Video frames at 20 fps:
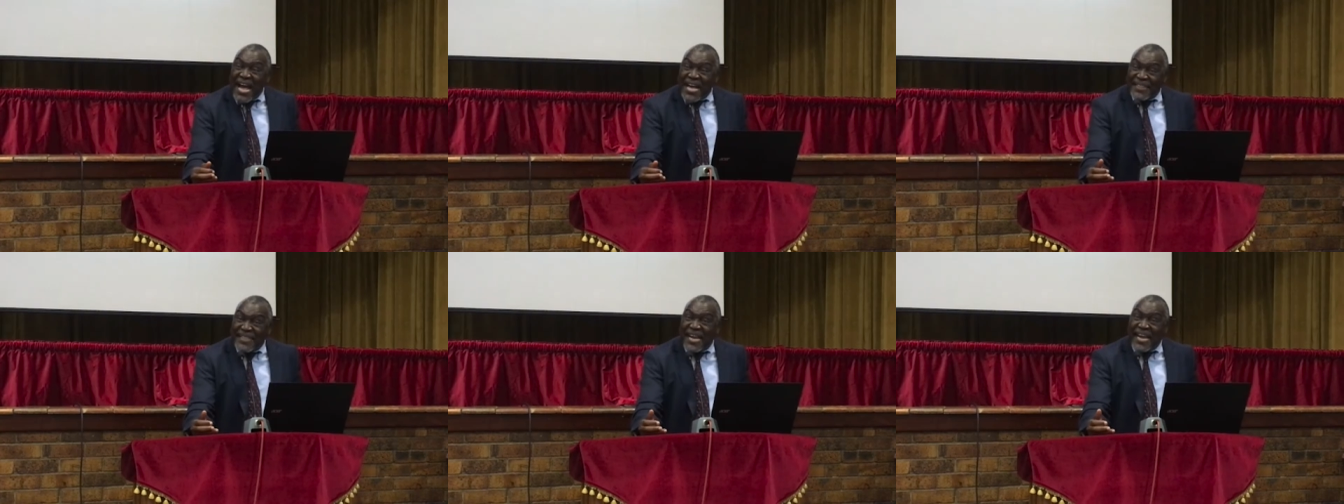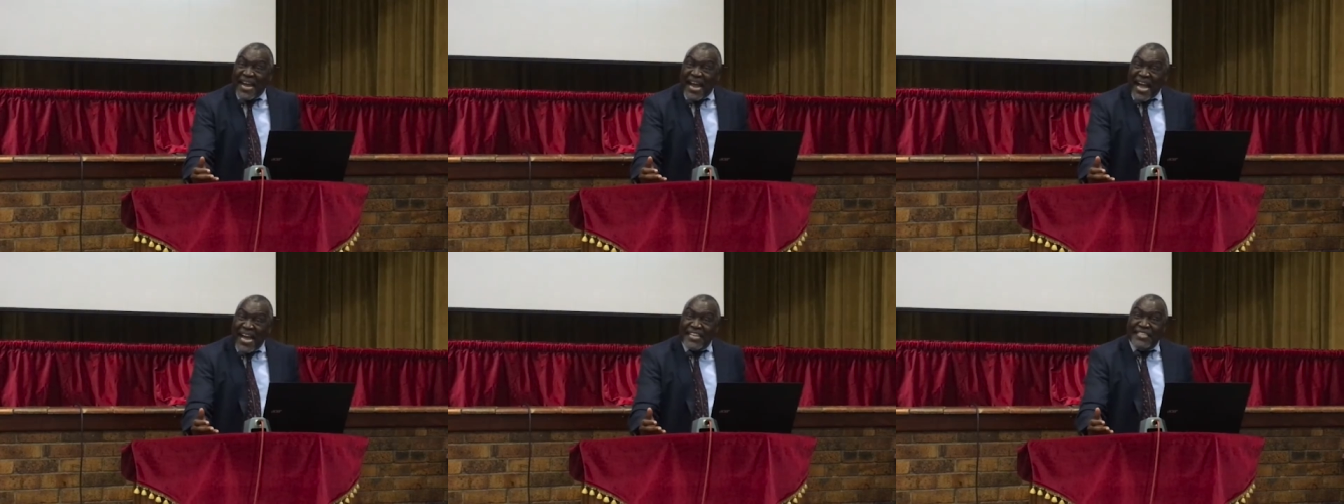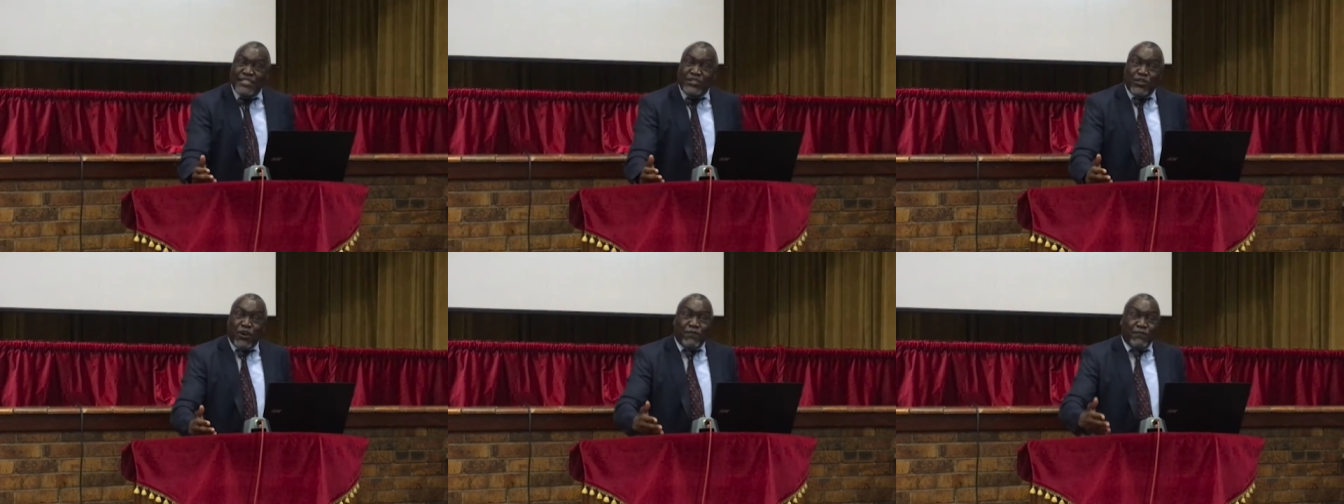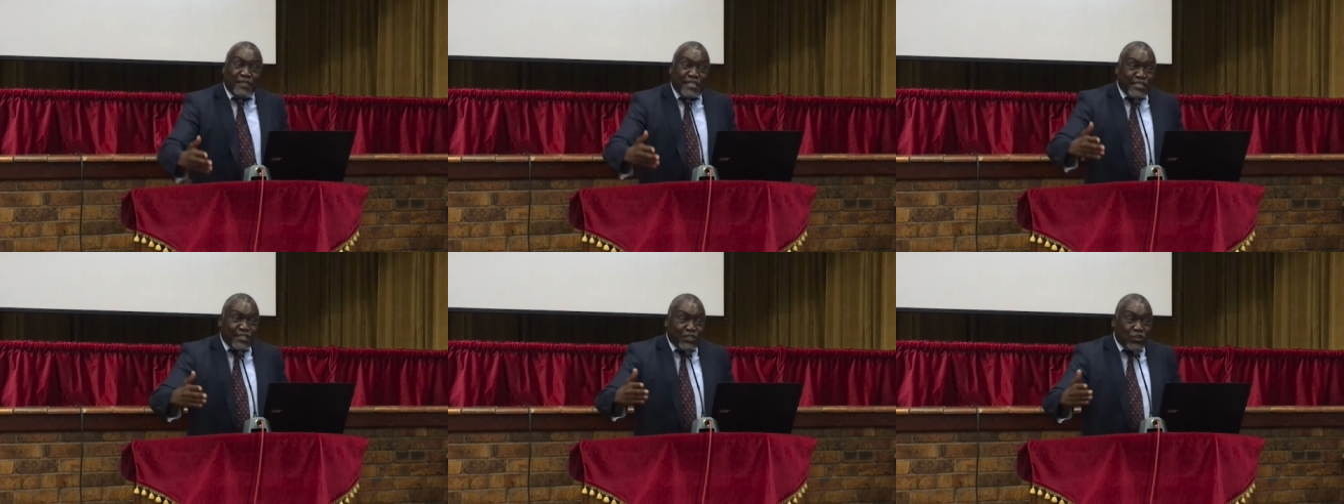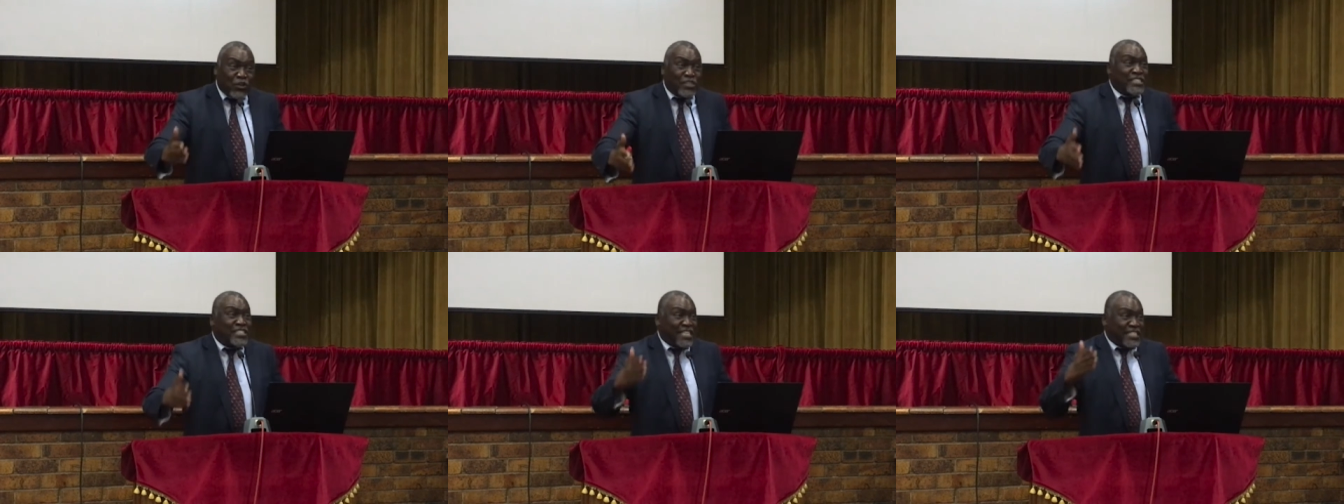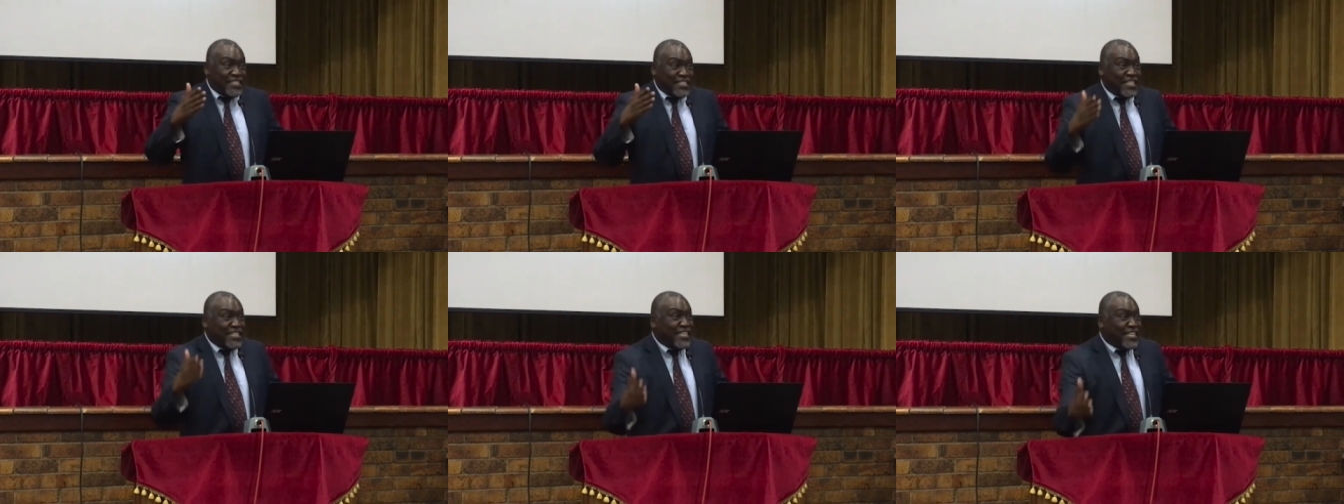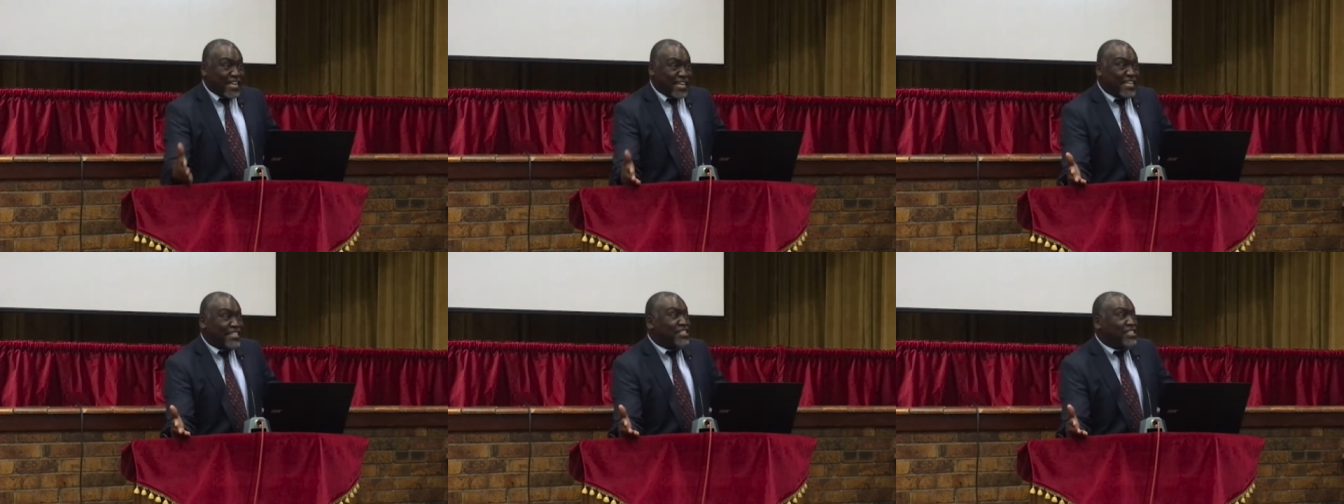other kinds of distortions in
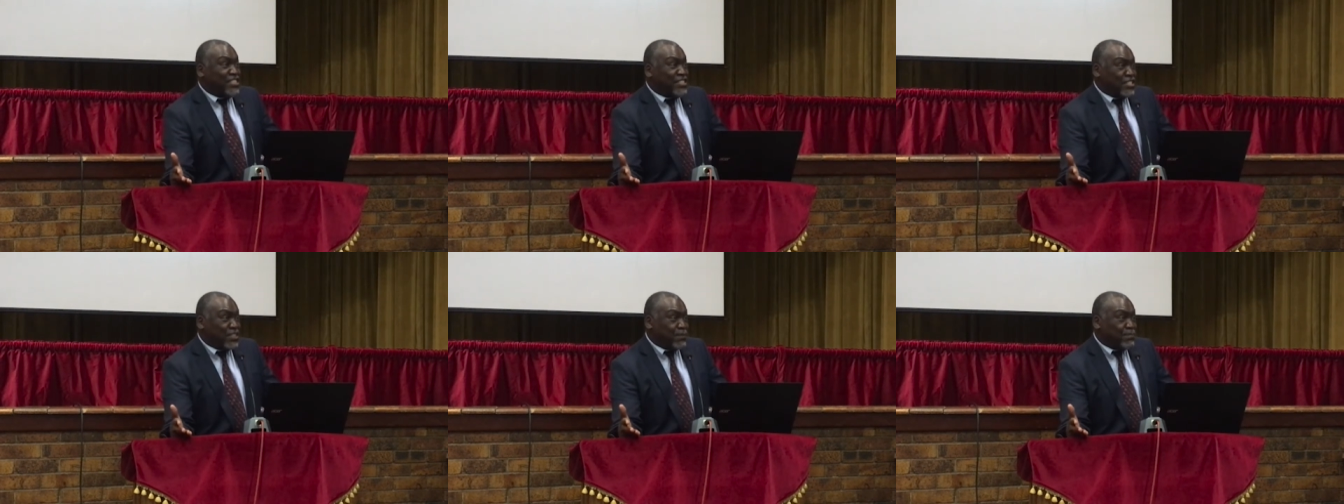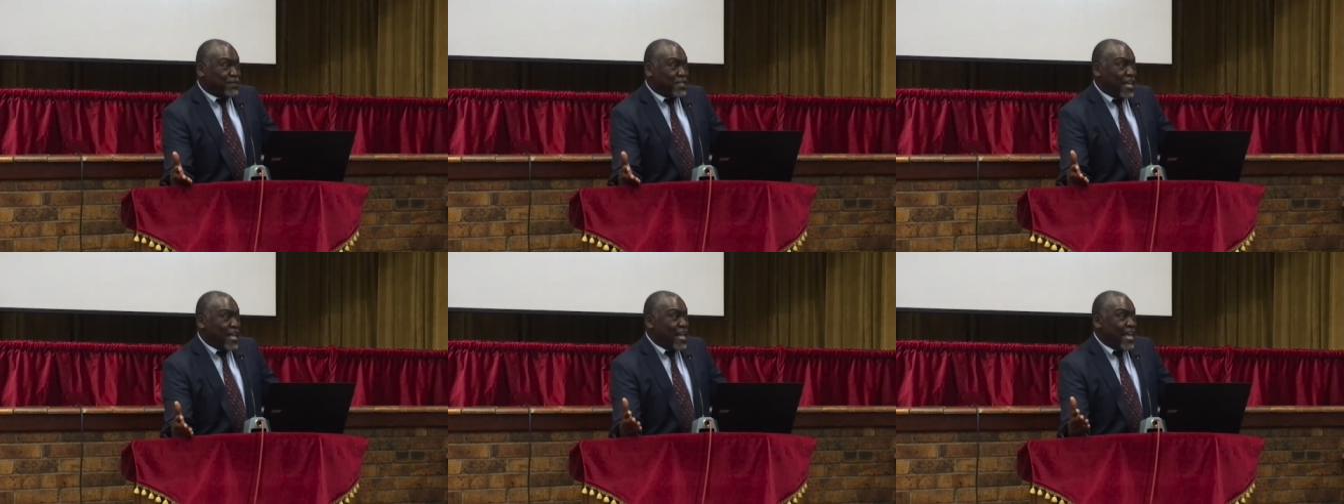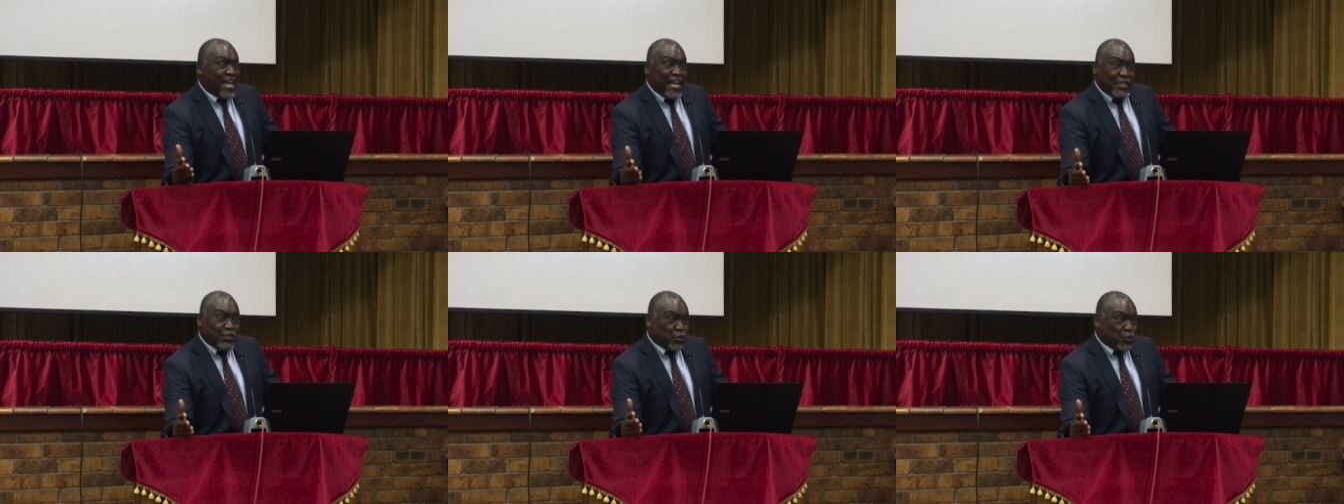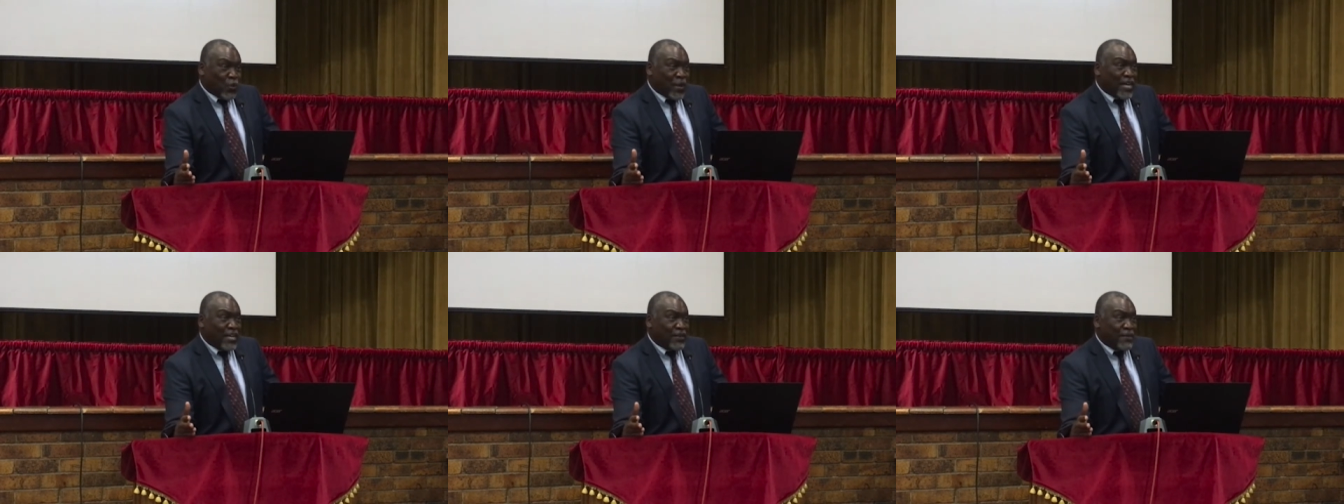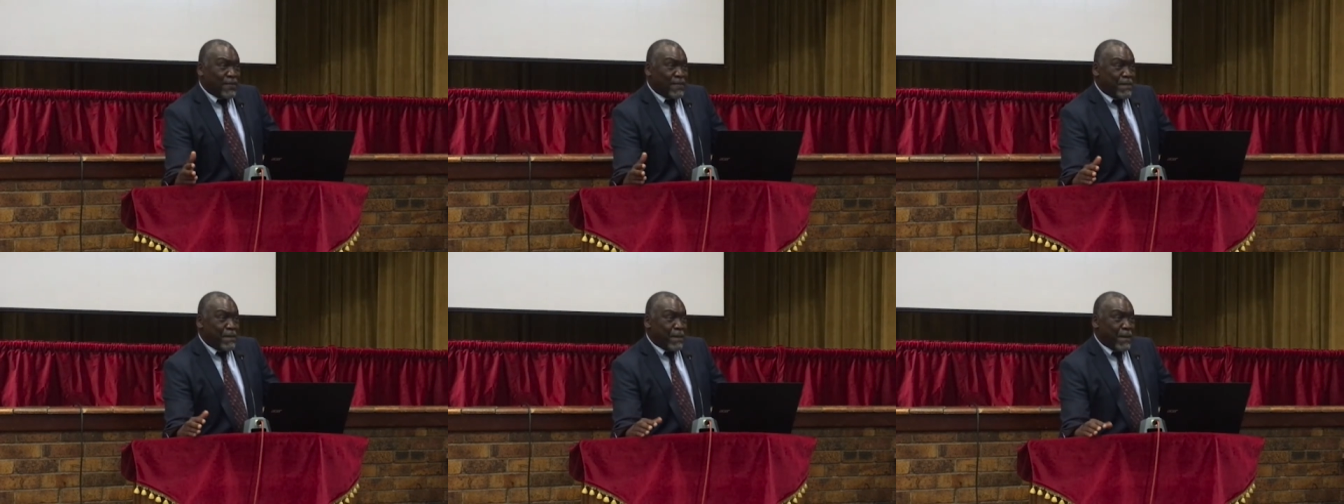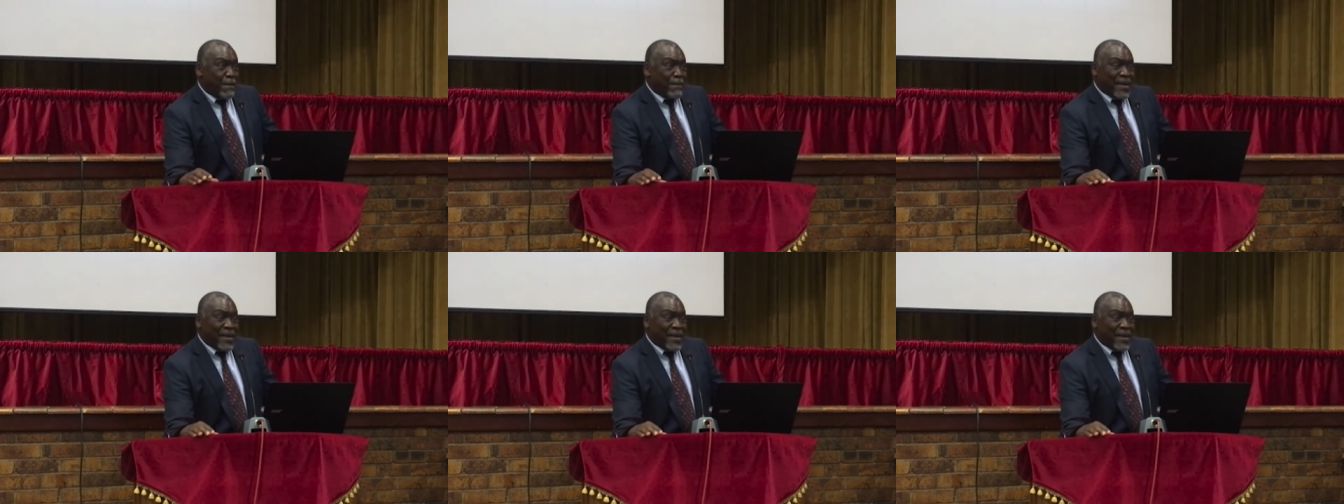relationships as well,